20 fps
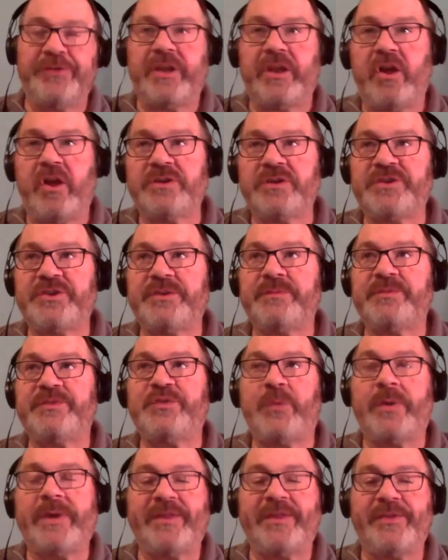long-term
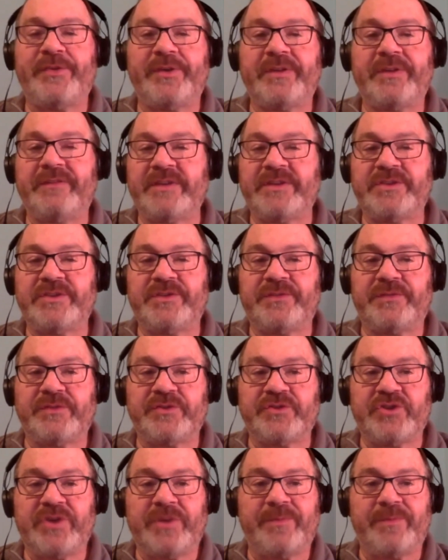2030 vision for
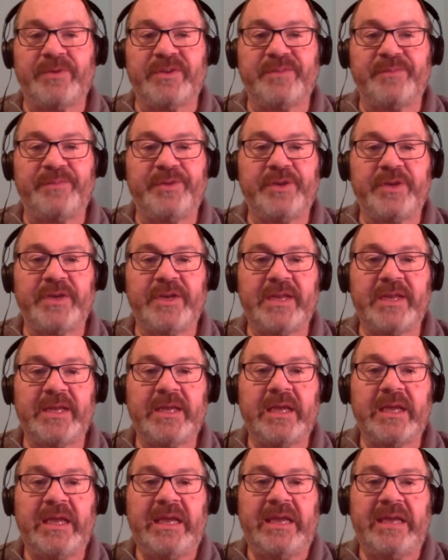Shepherd
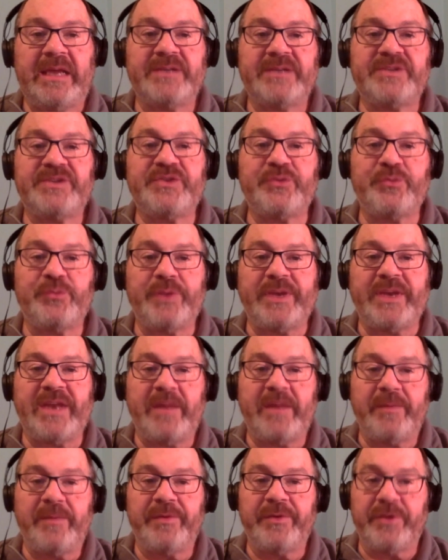community is to
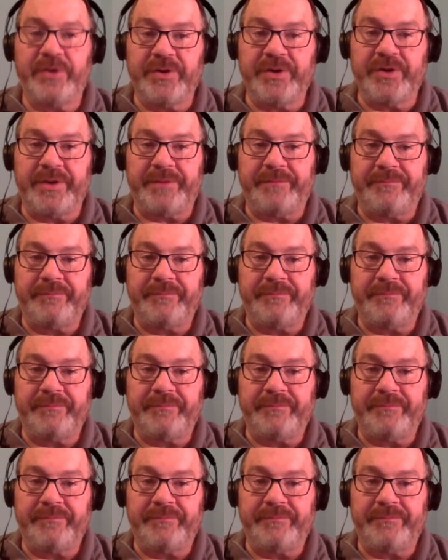re-neighbor the hood.